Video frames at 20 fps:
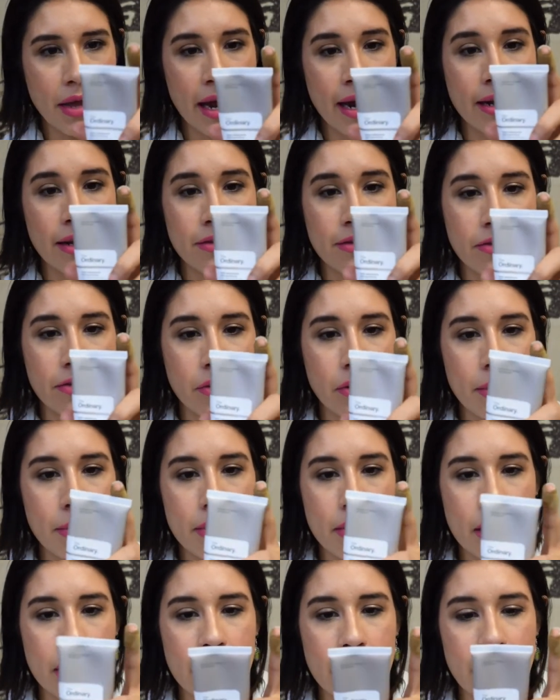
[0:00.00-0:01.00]
and it's 30
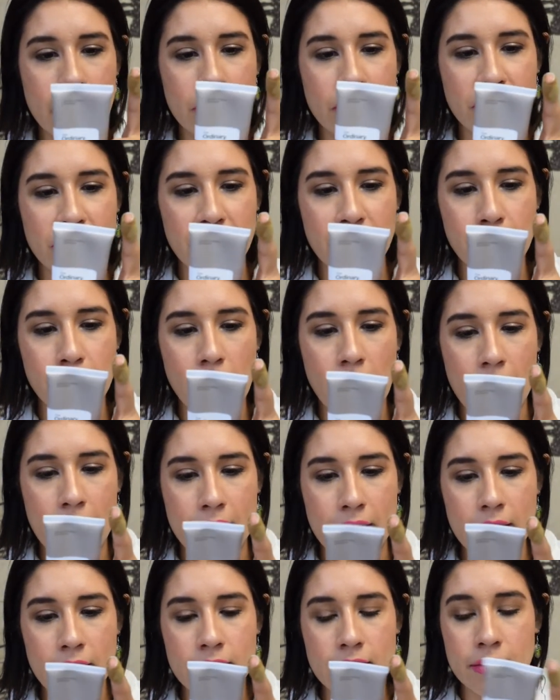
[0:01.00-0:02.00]
milliliters of
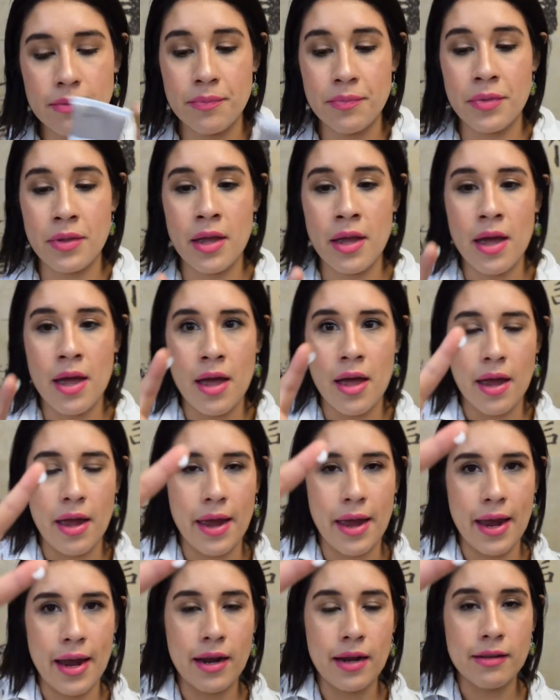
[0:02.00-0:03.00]
product,
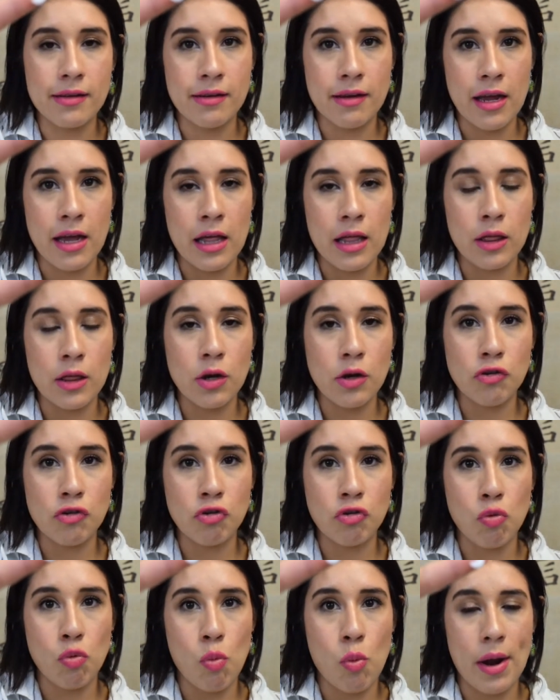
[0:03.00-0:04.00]
and it
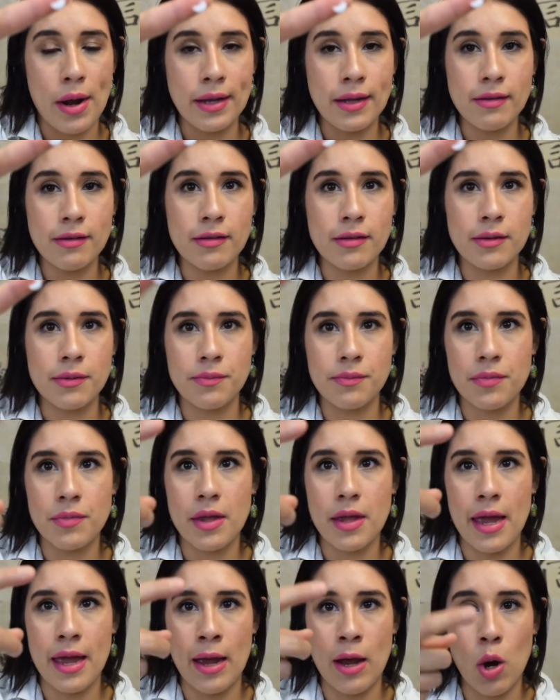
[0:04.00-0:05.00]
looks white.
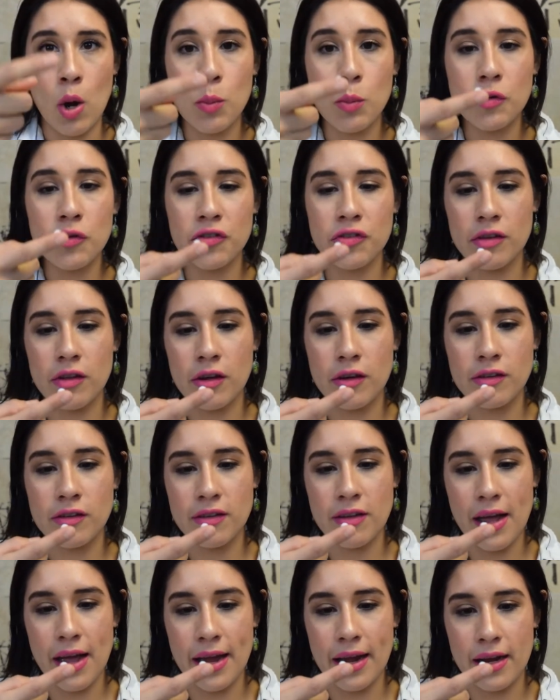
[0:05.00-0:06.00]
It almost looks
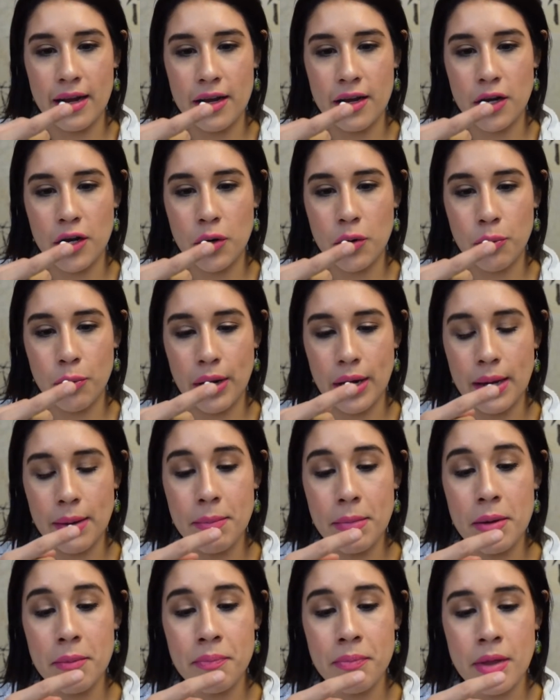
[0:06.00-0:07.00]
like a
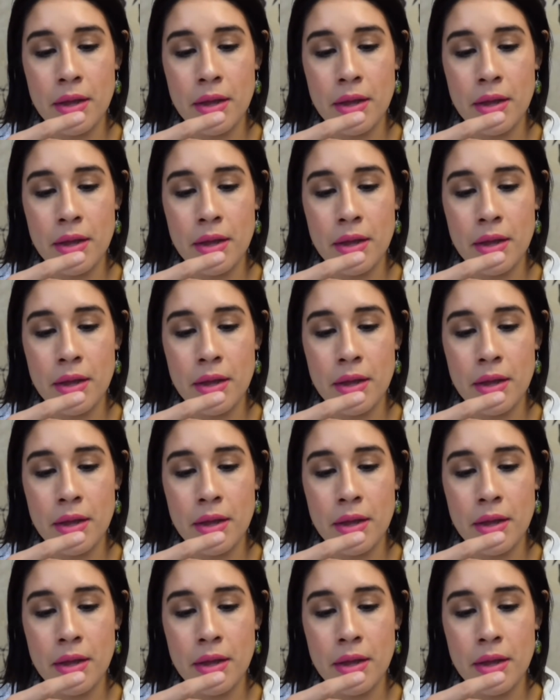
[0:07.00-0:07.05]
cream,